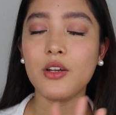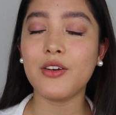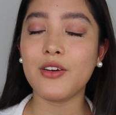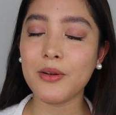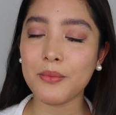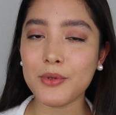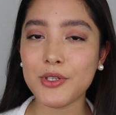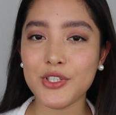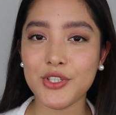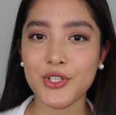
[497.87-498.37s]

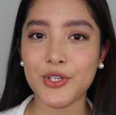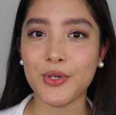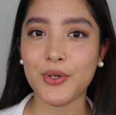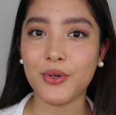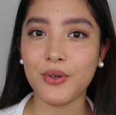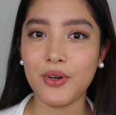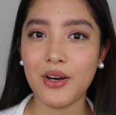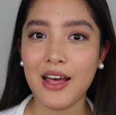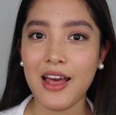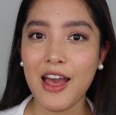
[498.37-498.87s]
Number
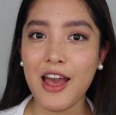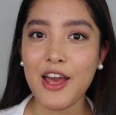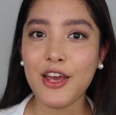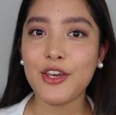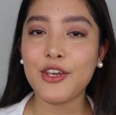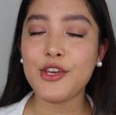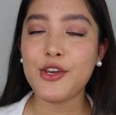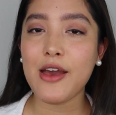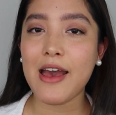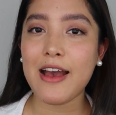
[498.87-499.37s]
2,
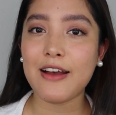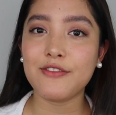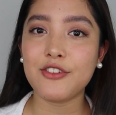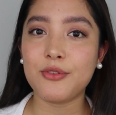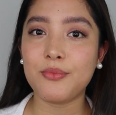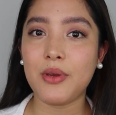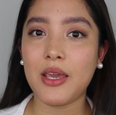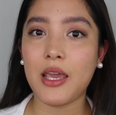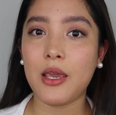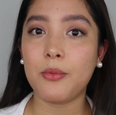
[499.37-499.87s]
you have
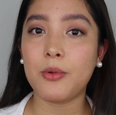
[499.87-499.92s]
to be